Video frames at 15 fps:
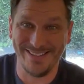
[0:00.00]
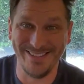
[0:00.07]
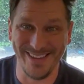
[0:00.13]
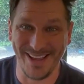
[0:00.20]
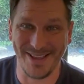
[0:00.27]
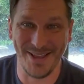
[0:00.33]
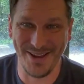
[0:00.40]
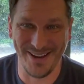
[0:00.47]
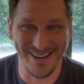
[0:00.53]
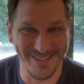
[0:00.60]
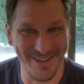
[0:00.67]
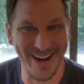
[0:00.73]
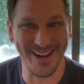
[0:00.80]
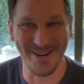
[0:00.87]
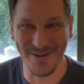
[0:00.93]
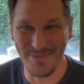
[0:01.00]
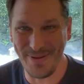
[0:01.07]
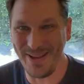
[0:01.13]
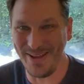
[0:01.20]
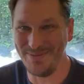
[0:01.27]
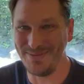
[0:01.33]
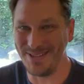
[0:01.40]
Like, right? Your
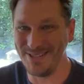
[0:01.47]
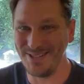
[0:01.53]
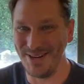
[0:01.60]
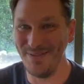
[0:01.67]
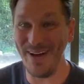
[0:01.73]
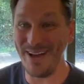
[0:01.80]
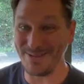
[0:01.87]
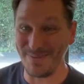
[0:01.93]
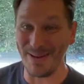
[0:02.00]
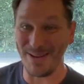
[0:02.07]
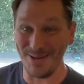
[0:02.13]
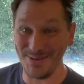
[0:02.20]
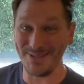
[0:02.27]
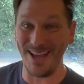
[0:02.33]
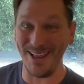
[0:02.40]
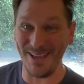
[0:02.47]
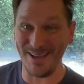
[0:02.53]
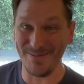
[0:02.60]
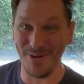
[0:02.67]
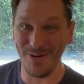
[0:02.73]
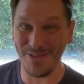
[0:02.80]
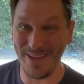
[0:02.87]
PM's incentivized by you selling
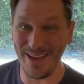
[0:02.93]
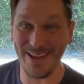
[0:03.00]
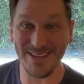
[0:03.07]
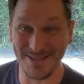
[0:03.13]
more things,